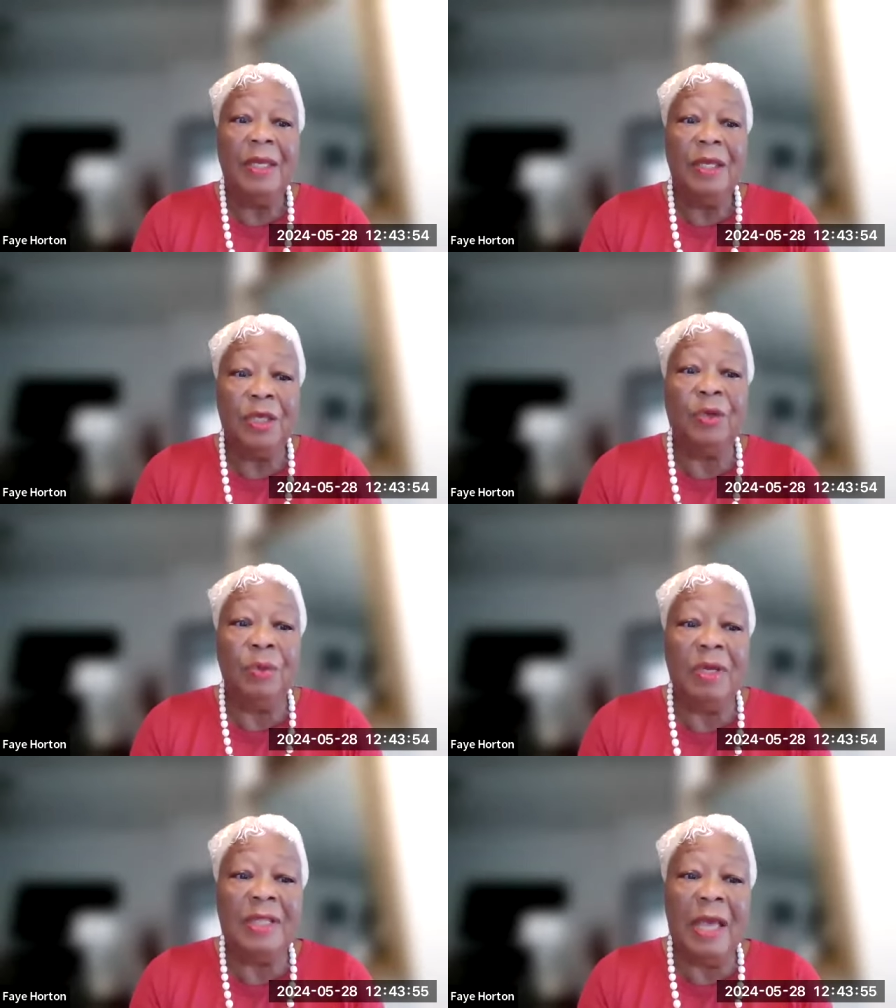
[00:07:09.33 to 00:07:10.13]
You
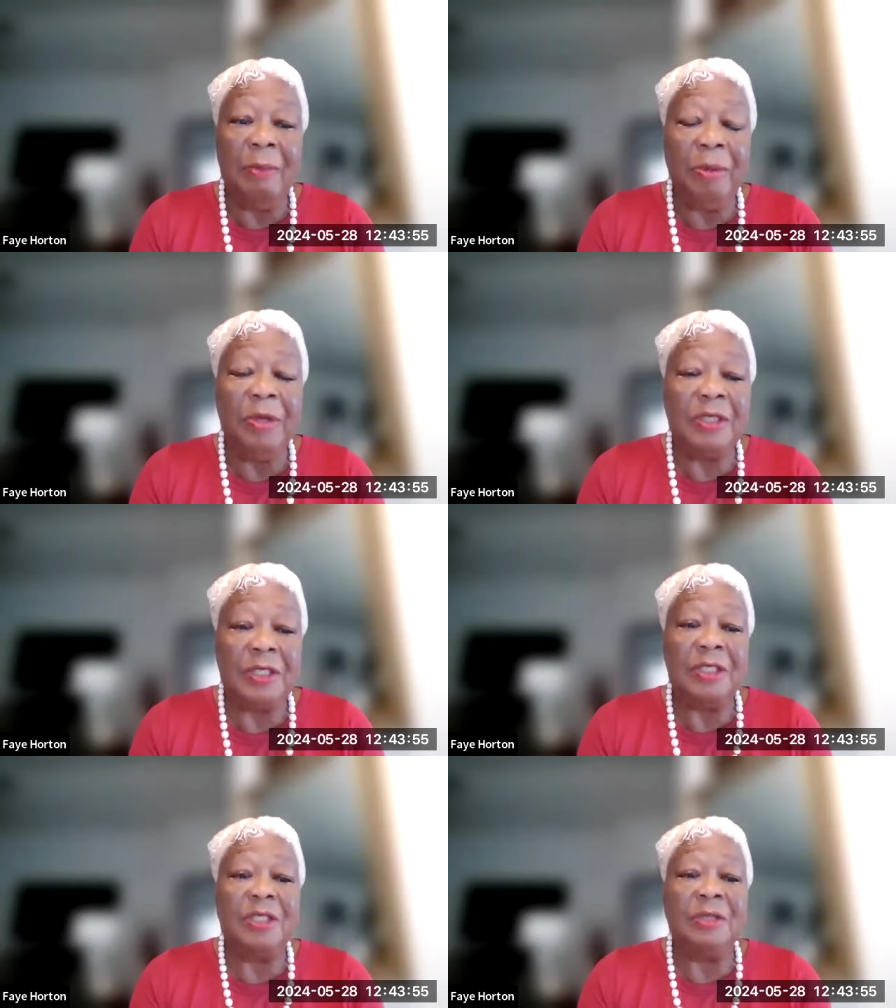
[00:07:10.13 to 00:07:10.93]
want that
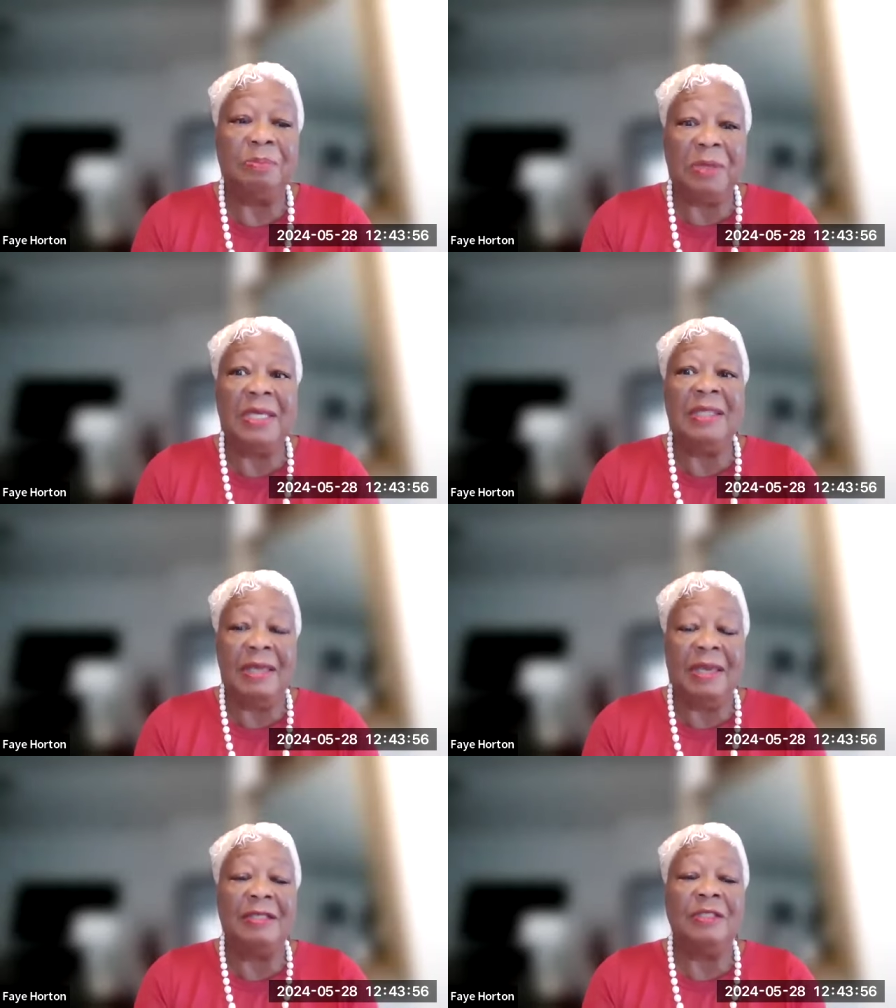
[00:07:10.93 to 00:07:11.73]
person to be
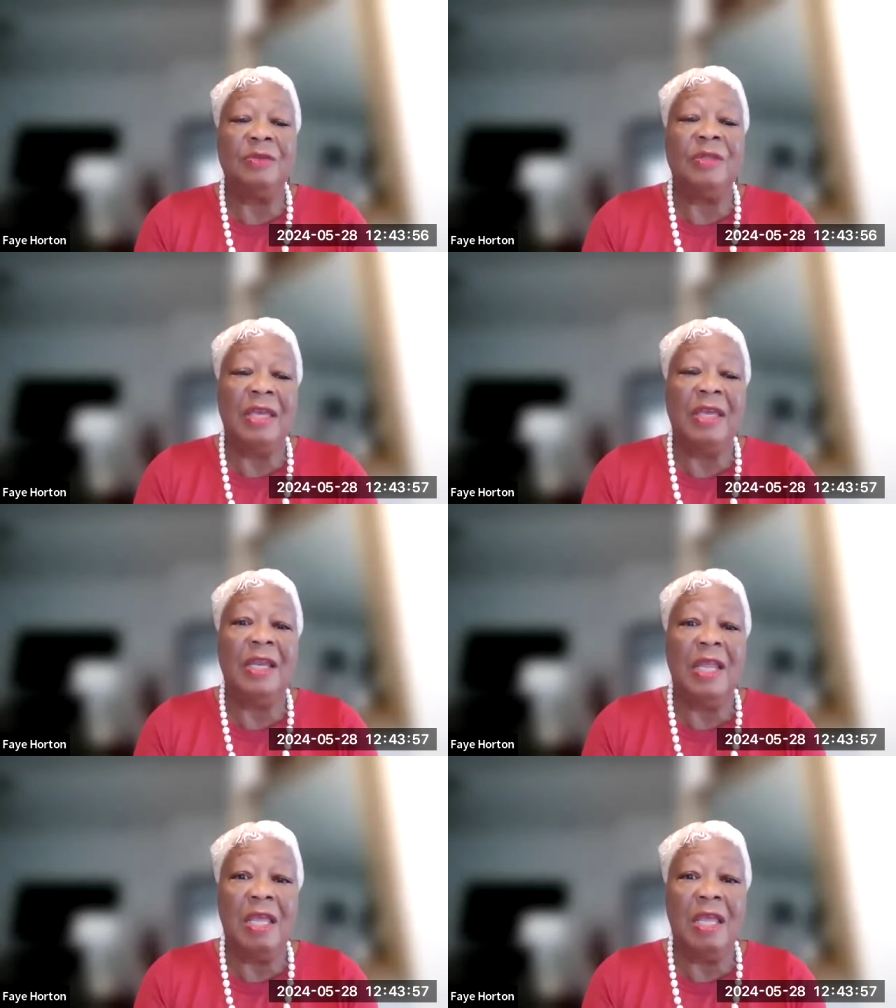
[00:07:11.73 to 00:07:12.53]
there so they
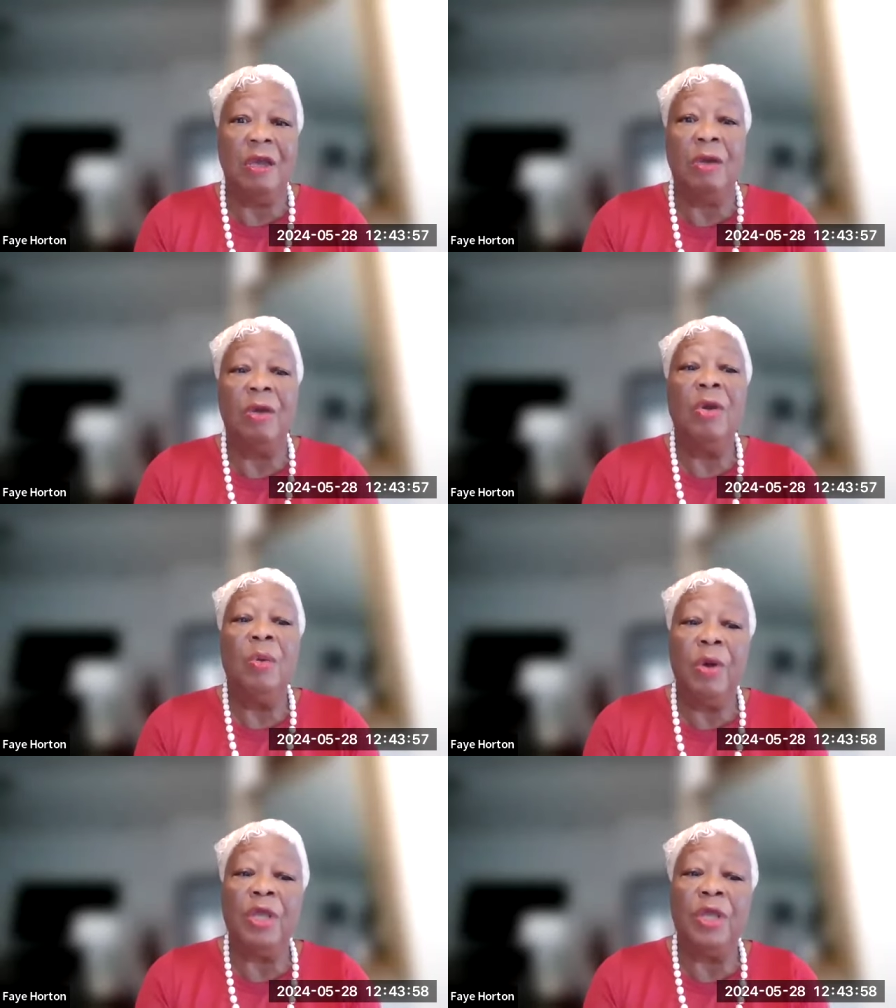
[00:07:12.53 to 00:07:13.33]
can hear
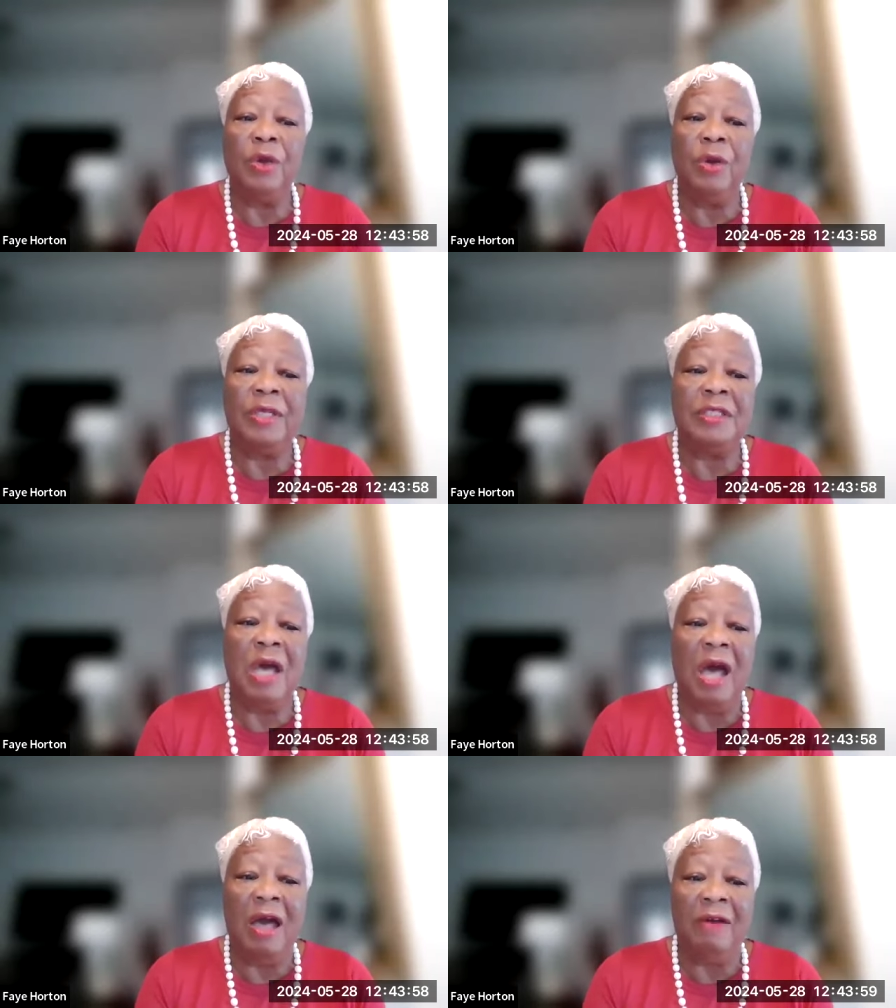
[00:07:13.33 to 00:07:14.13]
what you're going
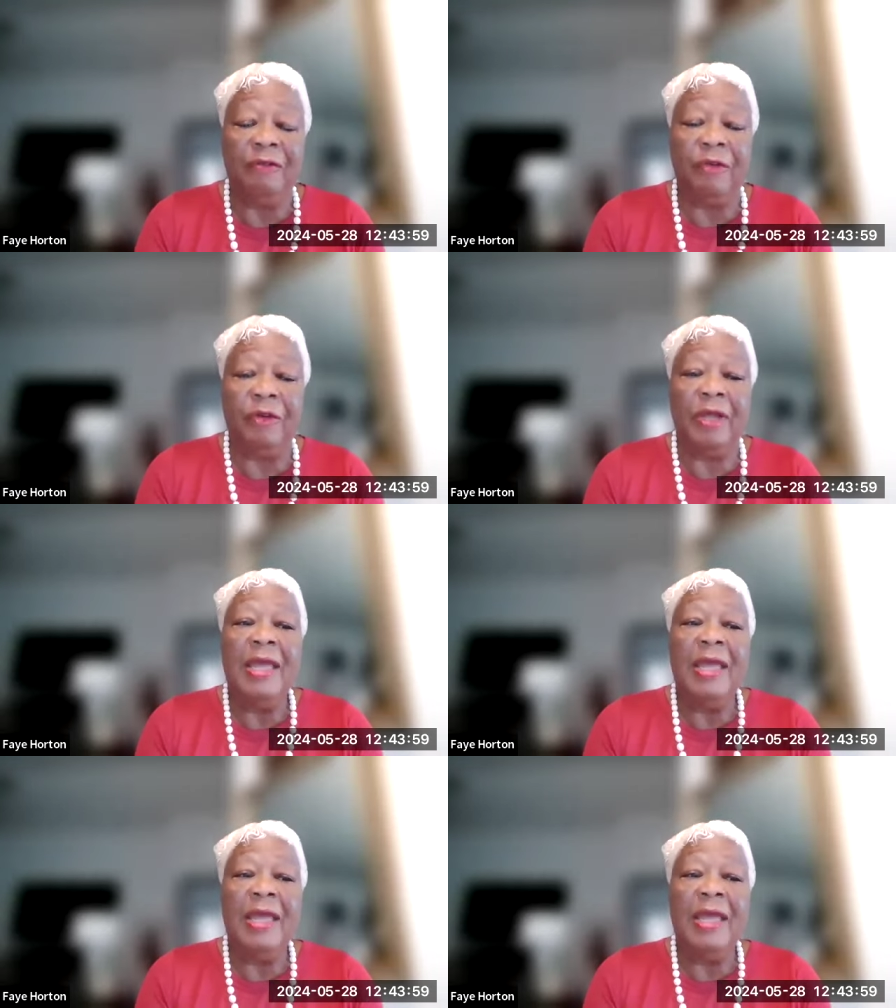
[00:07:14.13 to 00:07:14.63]
to offer.